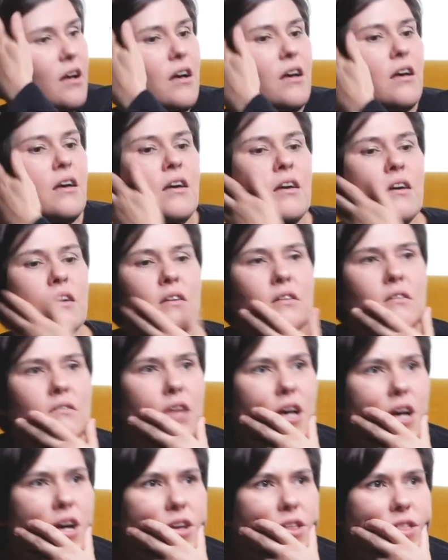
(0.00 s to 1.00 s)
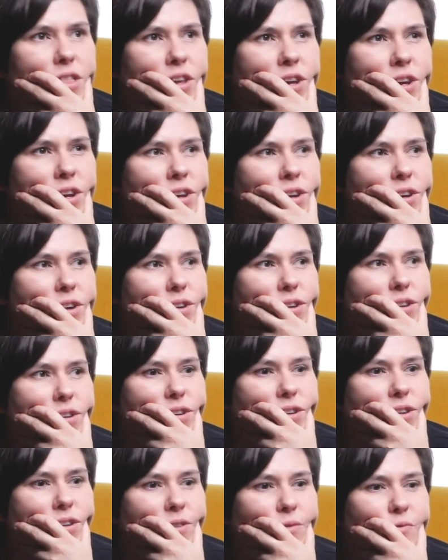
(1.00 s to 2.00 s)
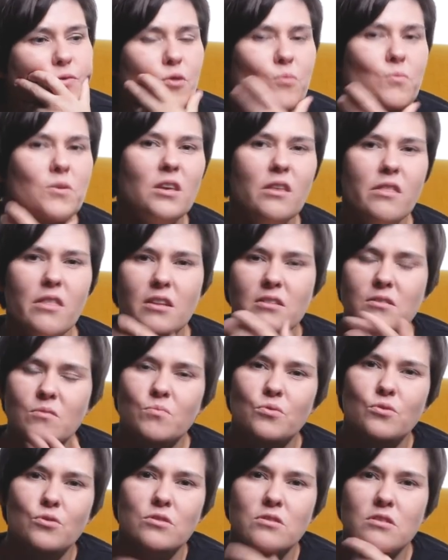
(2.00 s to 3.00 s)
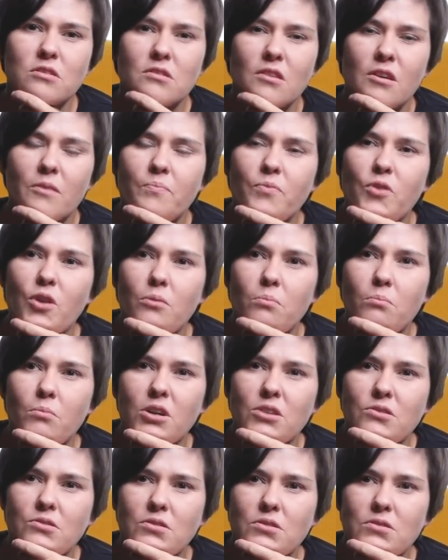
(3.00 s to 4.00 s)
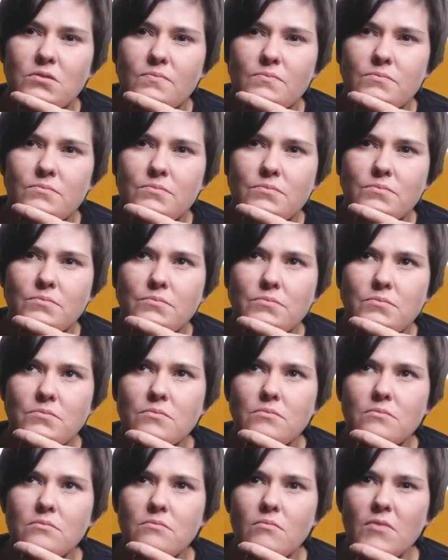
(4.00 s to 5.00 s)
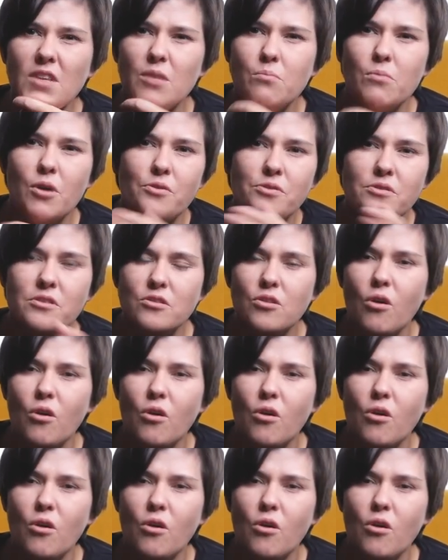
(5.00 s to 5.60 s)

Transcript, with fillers: and I think uh, for me that's important. I'm not much about this